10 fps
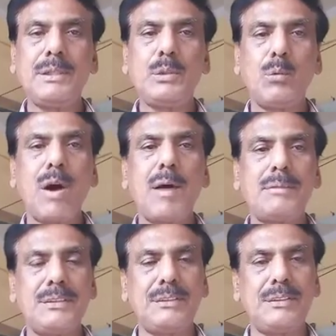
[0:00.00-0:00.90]
warm.
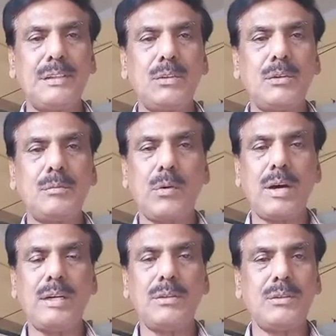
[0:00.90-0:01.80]
It is here, not
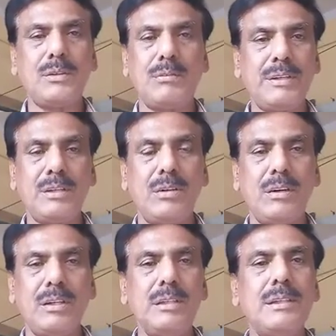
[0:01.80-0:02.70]
boiled, not very
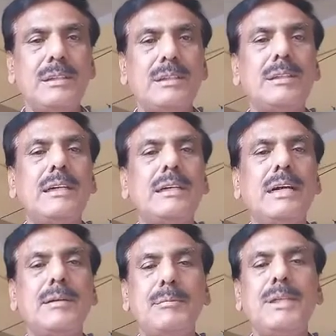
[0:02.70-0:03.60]
hot. It is
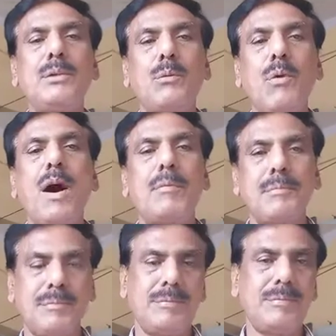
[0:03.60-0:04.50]
a bit
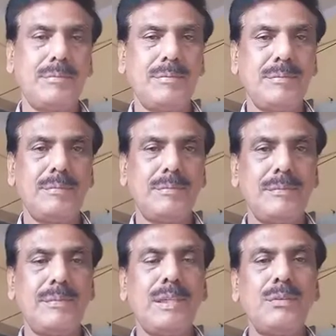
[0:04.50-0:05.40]
warm.
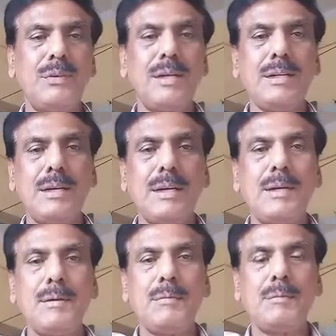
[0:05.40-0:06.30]
If we
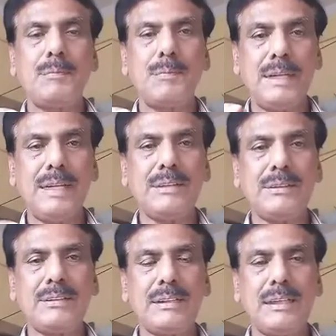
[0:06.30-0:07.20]

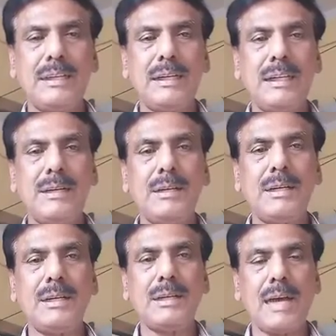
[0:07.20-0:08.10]
place a
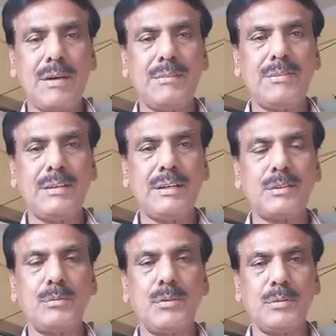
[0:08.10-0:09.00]
camphor,
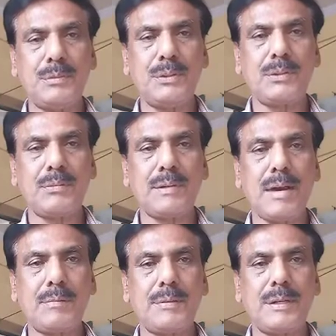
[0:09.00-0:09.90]
small piece of
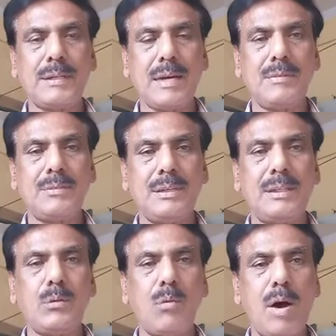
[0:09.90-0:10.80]
camphor
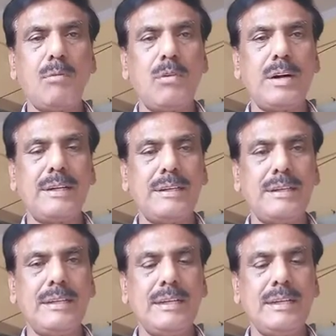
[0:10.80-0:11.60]
in warm water,